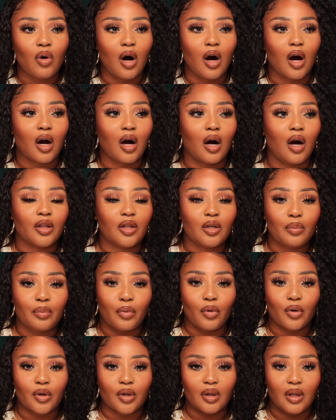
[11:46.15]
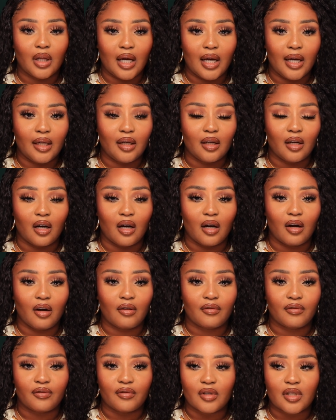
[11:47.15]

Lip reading: are on the borderline of